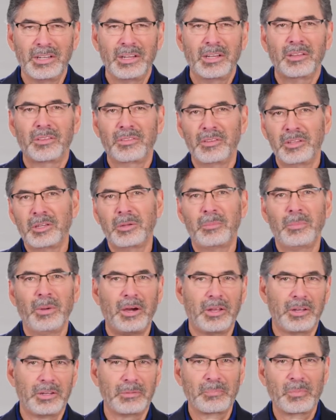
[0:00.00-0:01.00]
Think
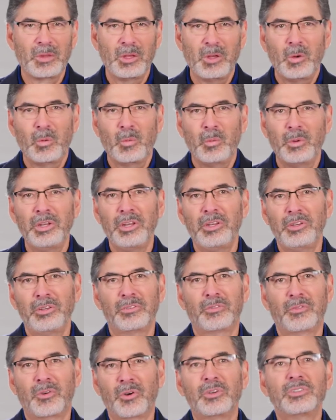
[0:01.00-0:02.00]
about it. When did you
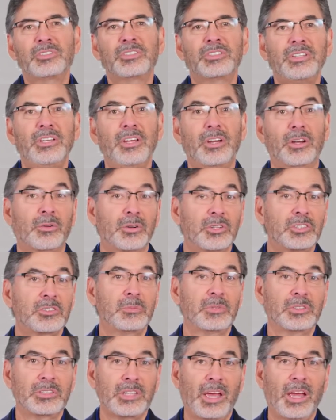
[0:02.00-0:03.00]
first see a
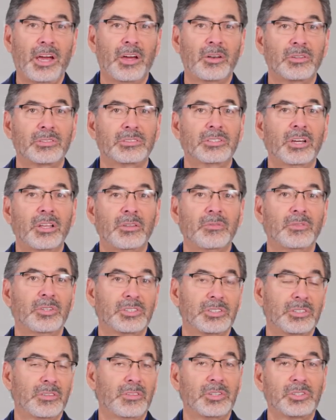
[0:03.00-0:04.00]
Christmas ad on
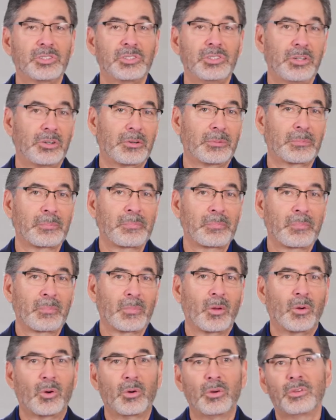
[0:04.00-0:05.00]
television this year?
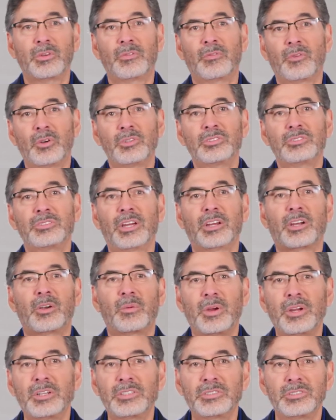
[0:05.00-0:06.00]
Or the first
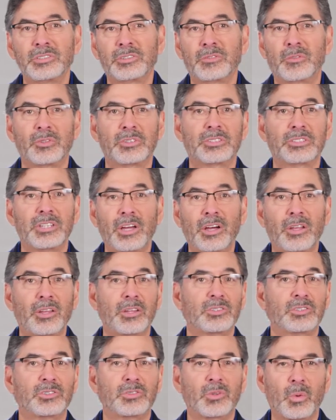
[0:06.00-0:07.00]
decorations for sale
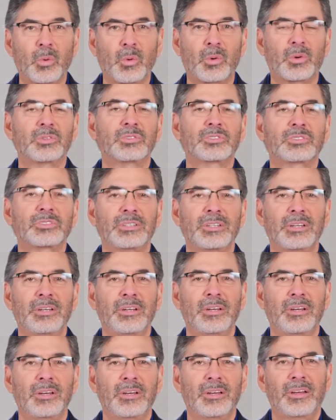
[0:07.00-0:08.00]
in stores?
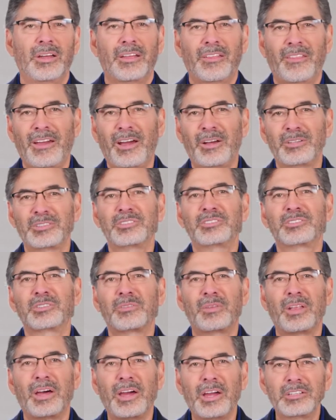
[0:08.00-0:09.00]
Thousands
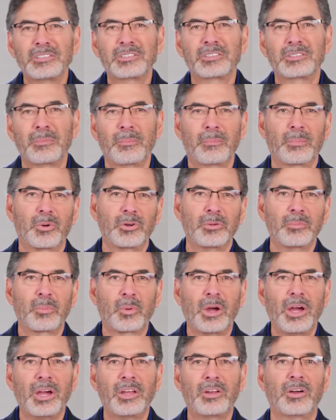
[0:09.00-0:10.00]
of lights burn
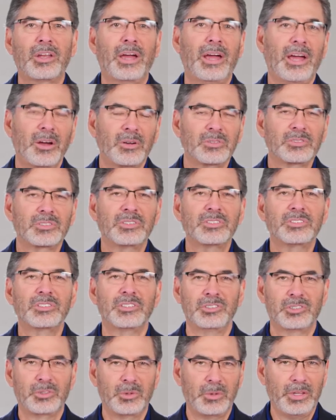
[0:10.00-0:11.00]
bright on houses
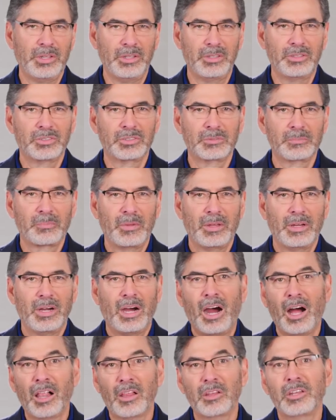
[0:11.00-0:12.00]
and trees.
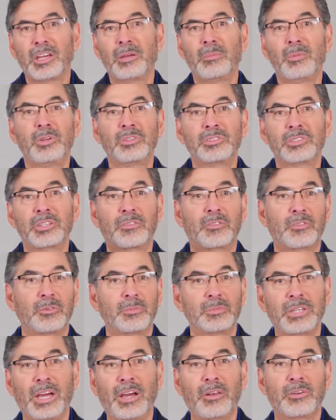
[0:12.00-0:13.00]
Holiday music from
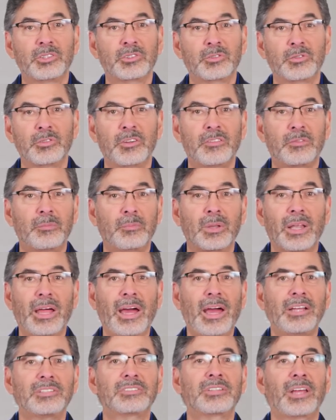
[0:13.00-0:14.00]
Taylor Swift
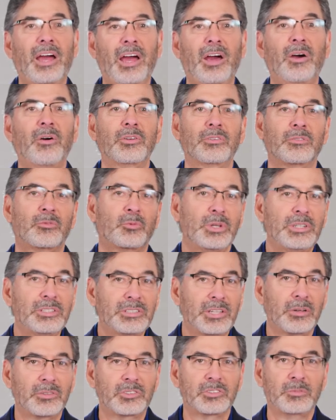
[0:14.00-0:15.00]
blasts out of
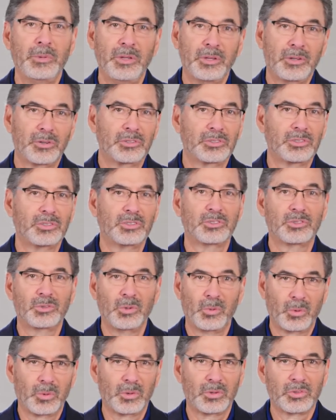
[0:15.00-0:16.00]
retail speakers in
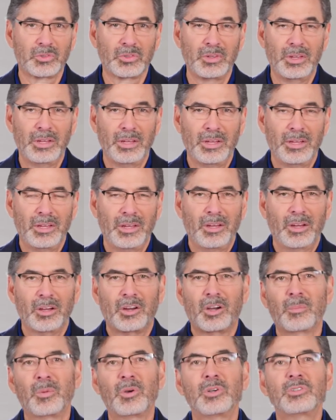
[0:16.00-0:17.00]
stores.
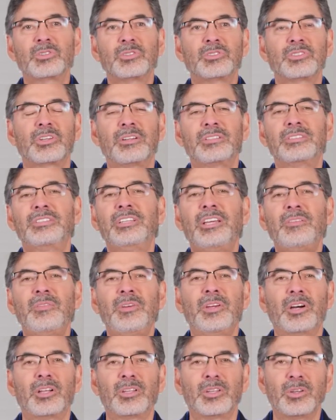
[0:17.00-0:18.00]
Commercials on
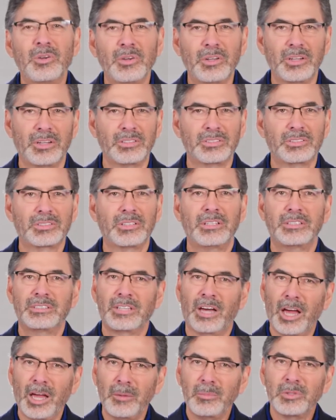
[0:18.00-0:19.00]
TV alert us
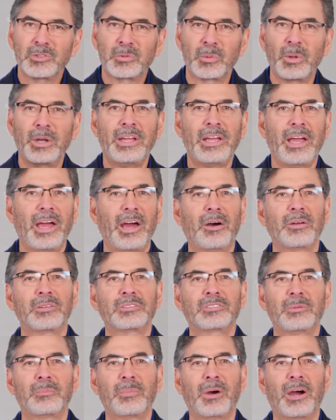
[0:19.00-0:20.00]
time is running out
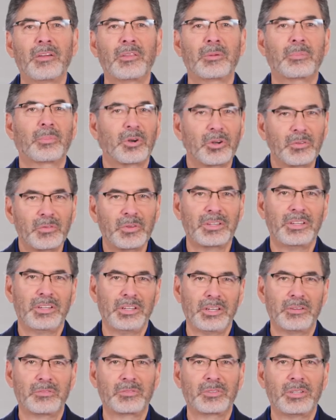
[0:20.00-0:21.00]
to buy the perfect
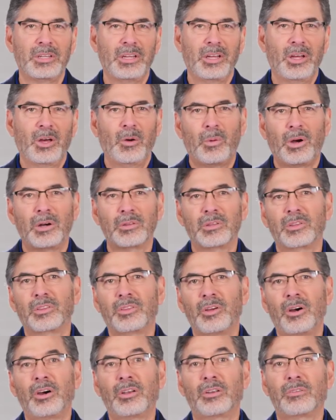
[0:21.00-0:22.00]
gift, while the
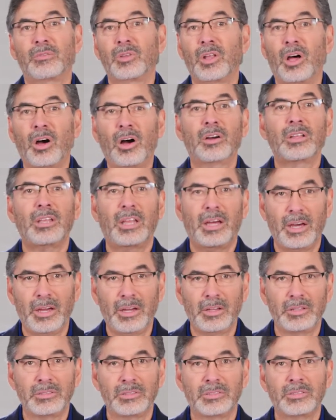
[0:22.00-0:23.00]
thought of long
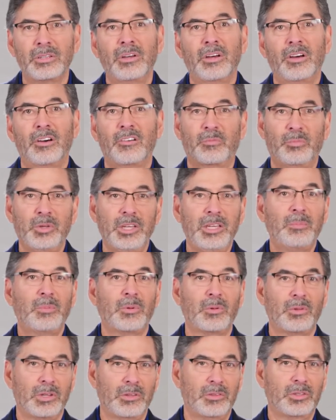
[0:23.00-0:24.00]
lines of
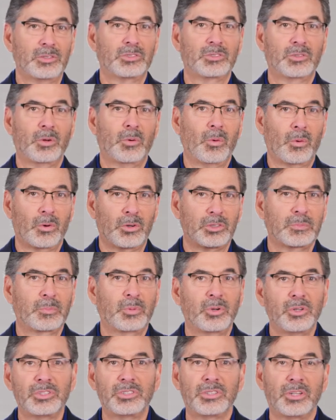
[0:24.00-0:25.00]
people in the stores
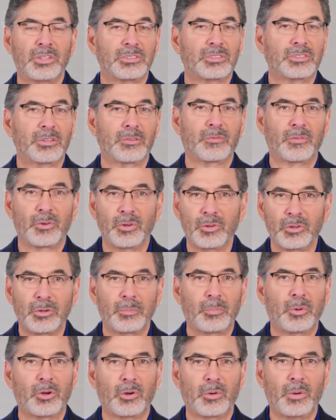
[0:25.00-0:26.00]
push us to further
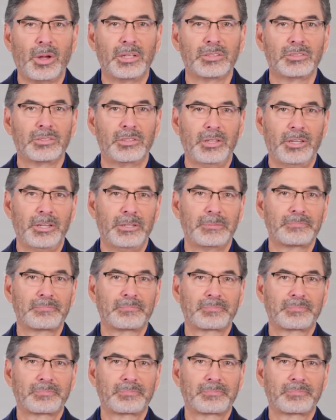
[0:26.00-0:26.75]
procrastinate.